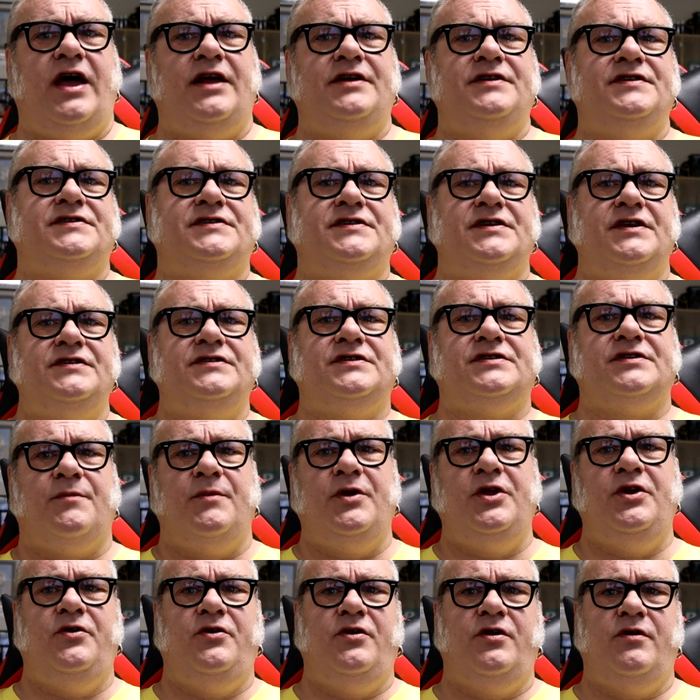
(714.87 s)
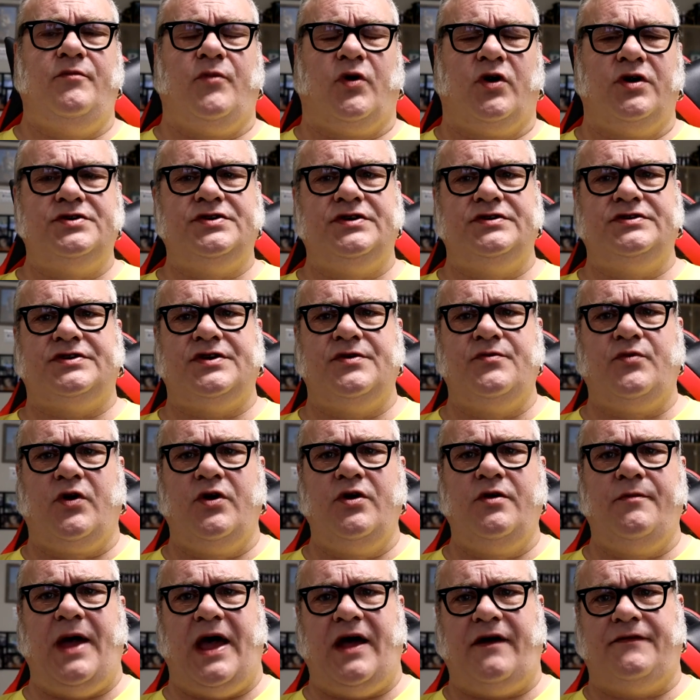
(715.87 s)
had to send somebody to emergency
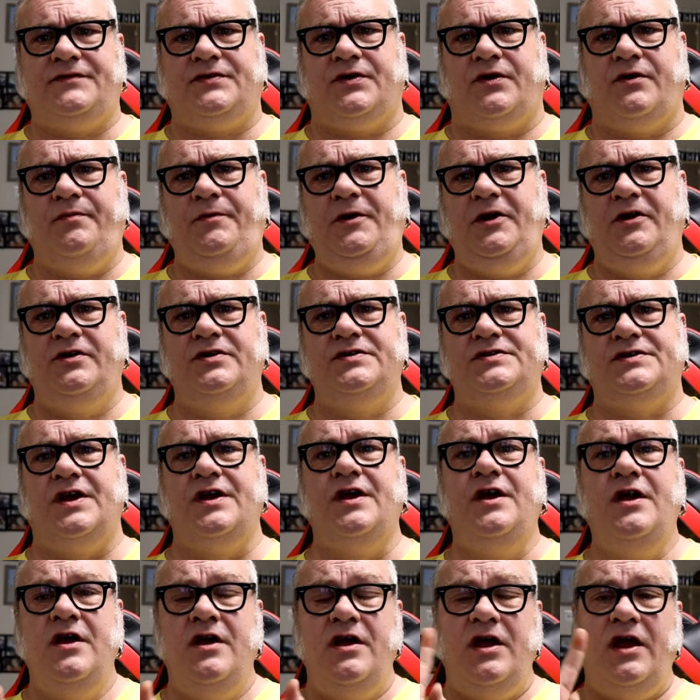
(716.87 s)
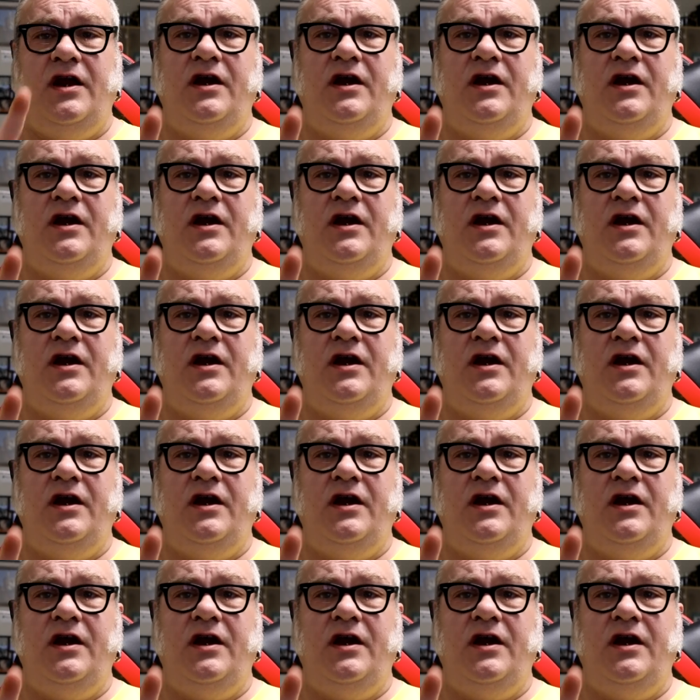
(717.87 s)
room after a piercing,